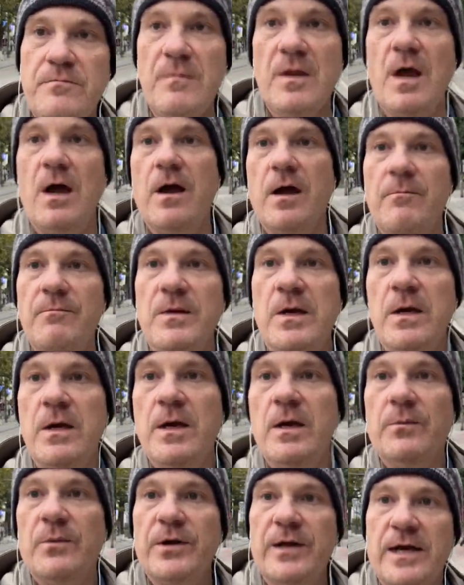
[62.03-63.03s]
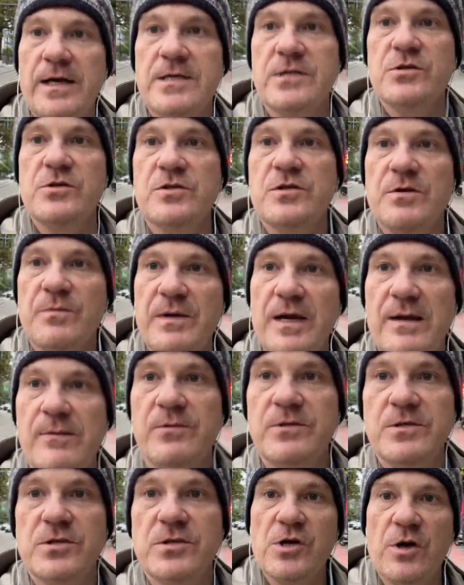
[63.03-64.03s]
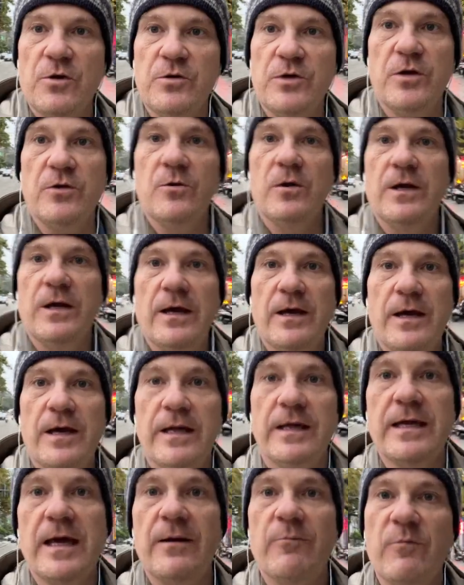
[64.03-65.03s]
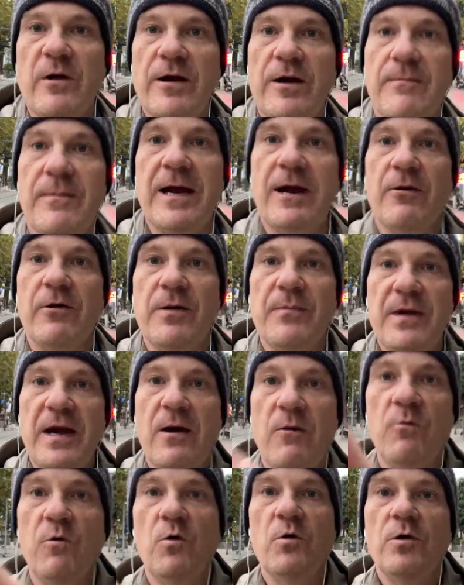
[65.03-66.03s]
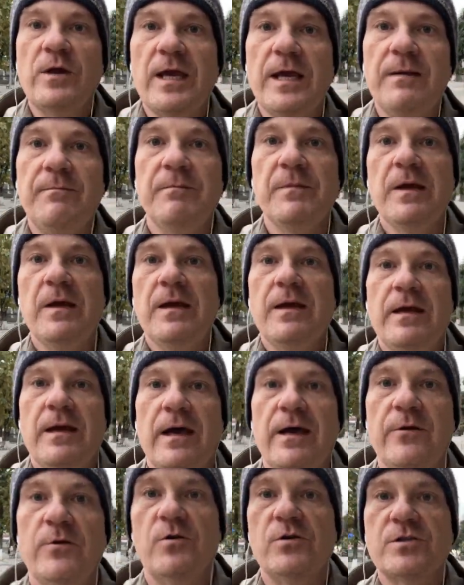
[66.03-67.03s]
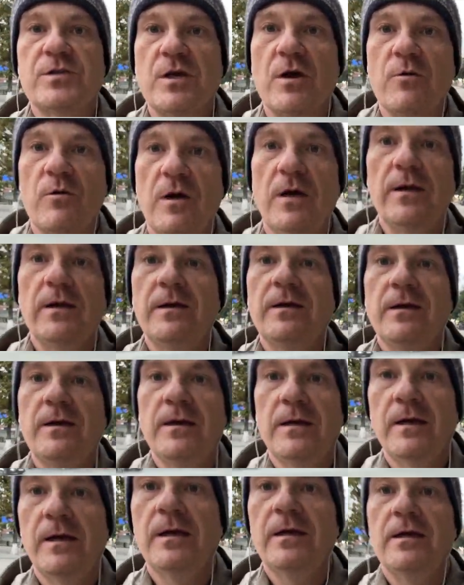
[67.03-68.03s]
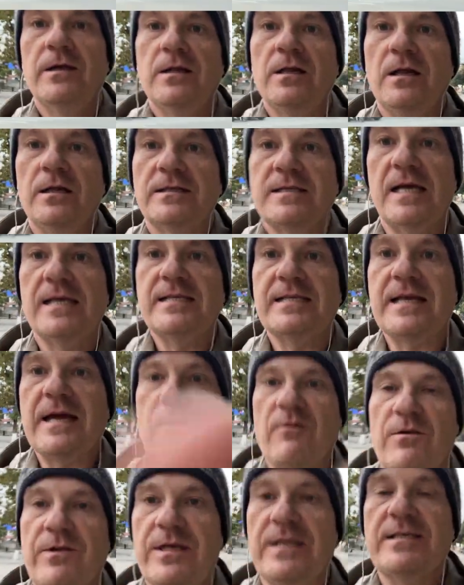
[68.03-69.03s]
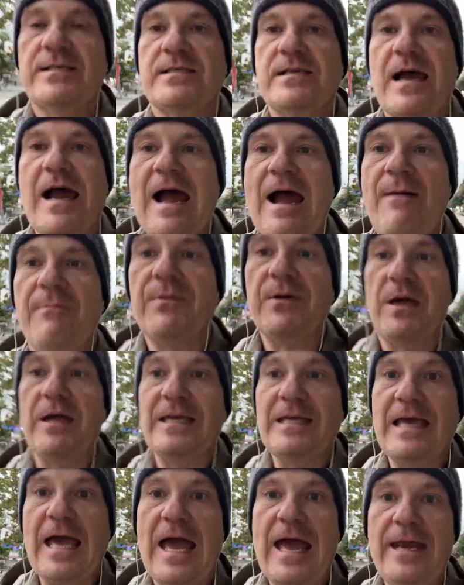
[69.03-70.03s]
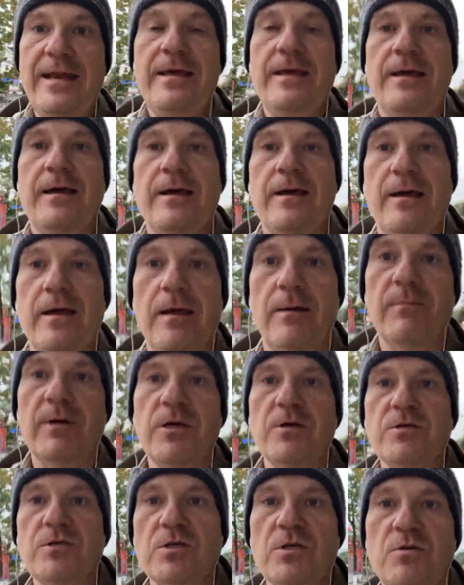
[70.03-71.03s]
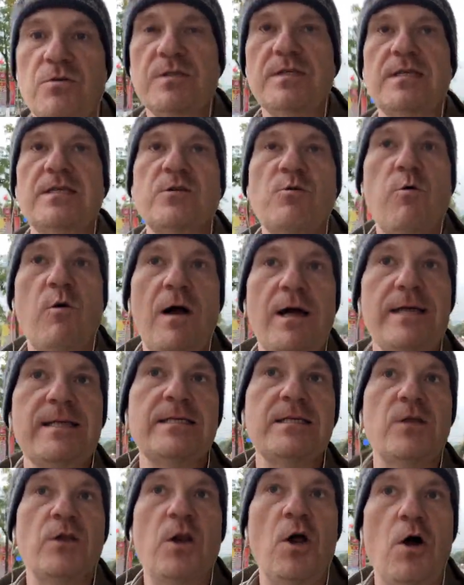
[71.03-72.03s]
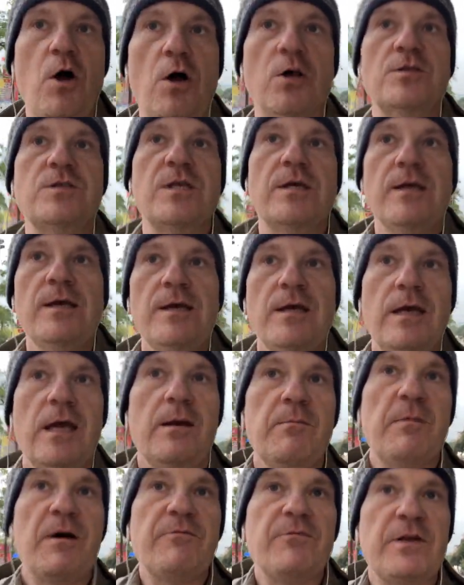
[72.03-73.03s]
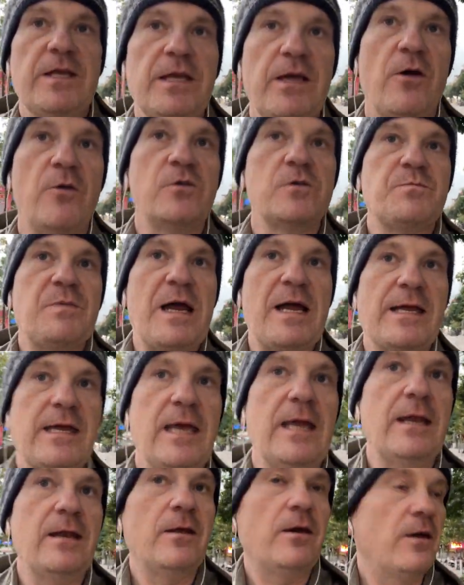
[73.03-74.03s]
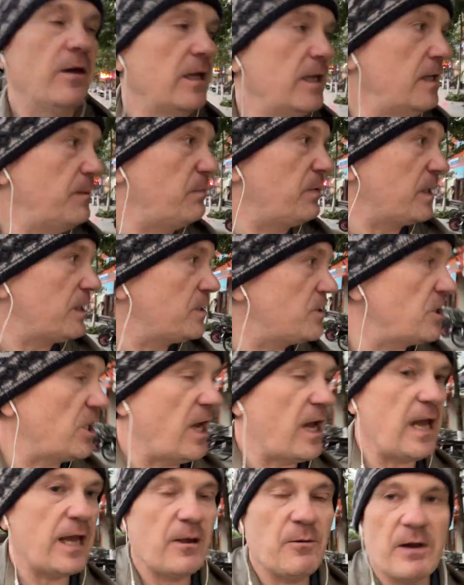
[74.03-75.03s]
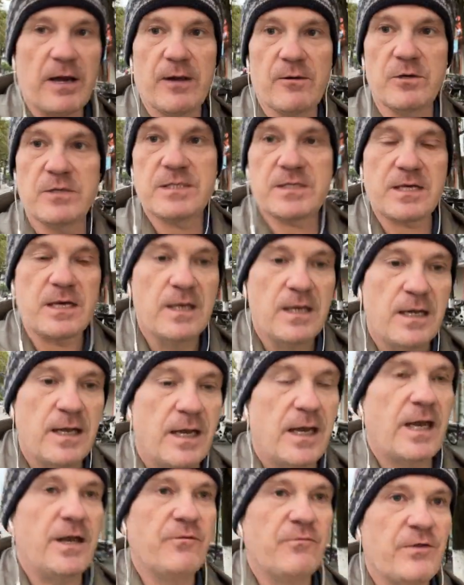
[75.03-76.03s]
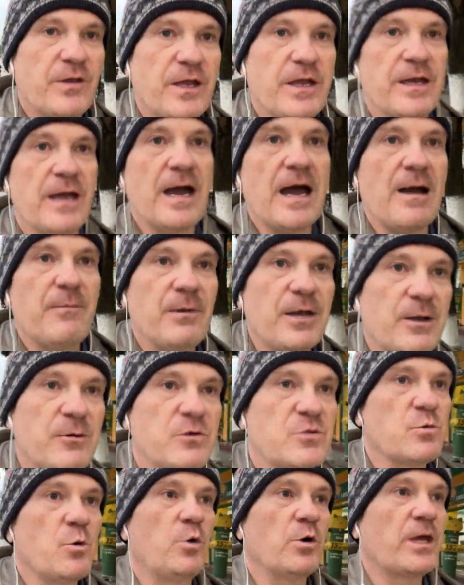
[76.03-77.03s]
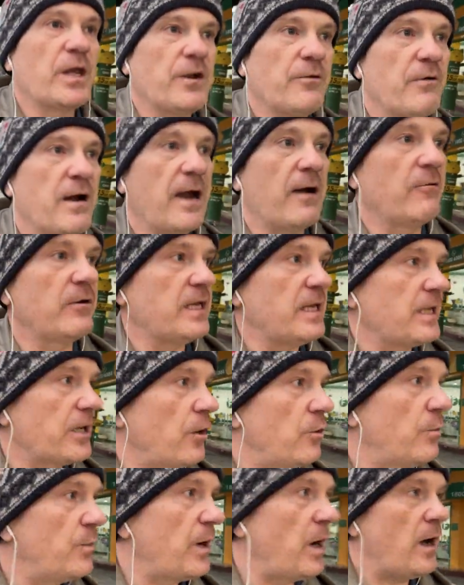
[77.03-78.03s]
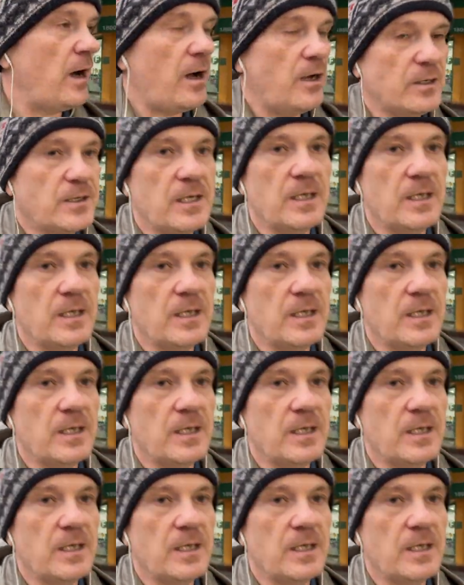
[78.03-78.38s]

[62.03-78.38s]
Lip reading: But nice just to be able to you again where I'm out and about walking, and also test out this app again. I used to use this quite a lot in my videos back in EPGA when I was in Vietnam and I was walking around Eco Park,